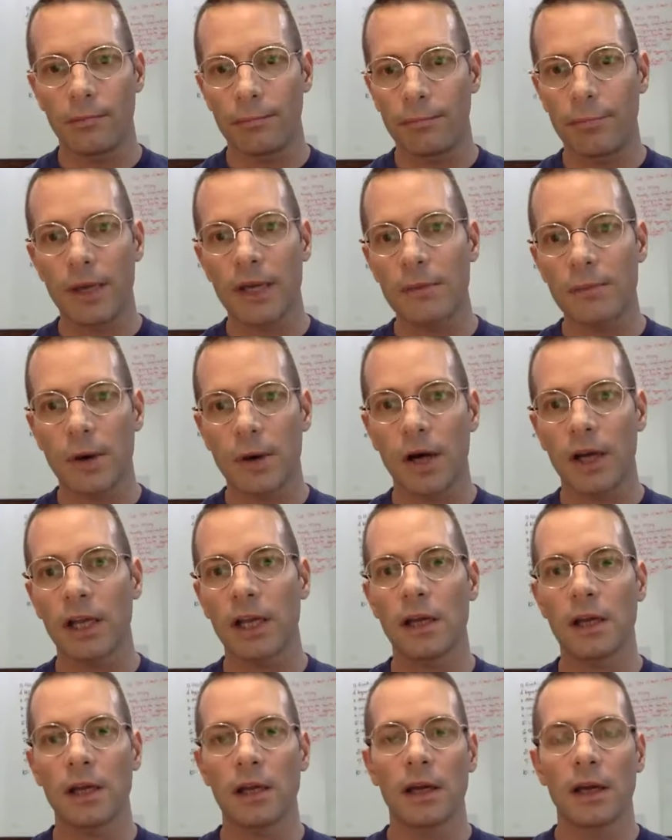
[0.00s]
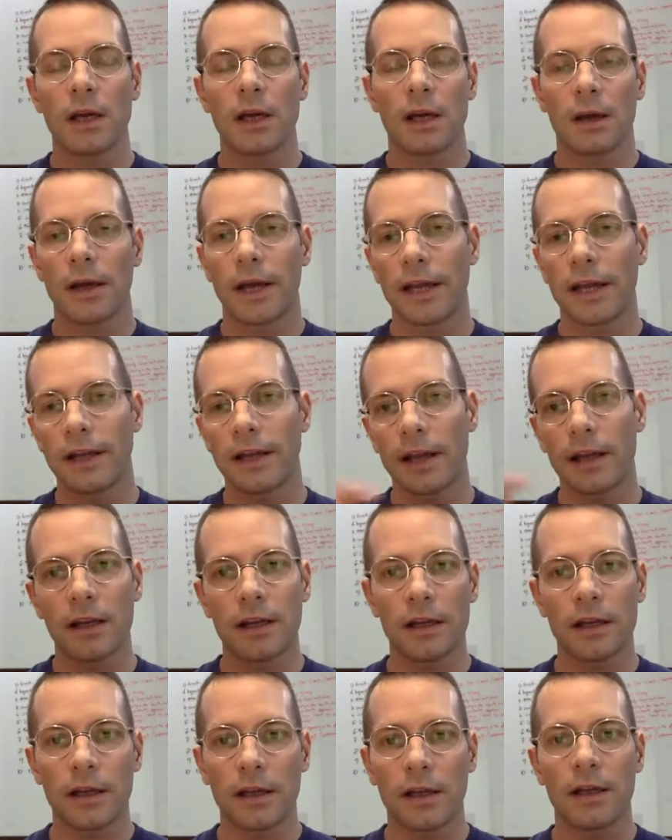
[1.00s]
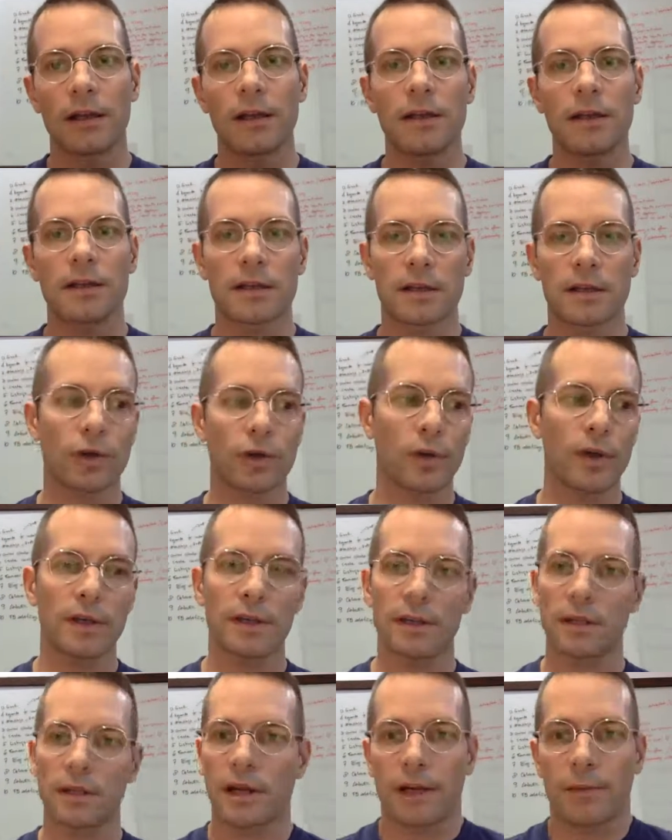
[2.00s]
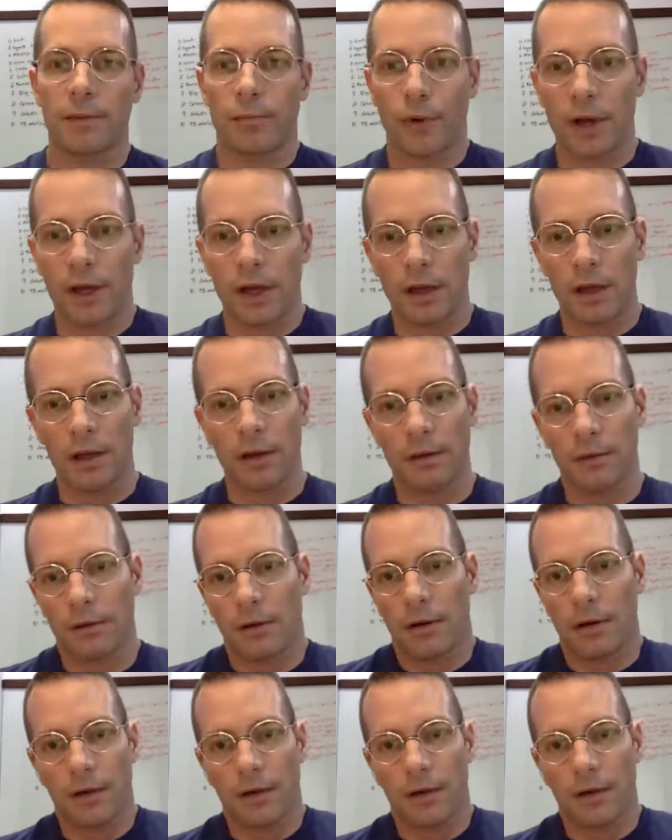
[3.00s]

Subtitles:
big money, and then in these countries, like bringing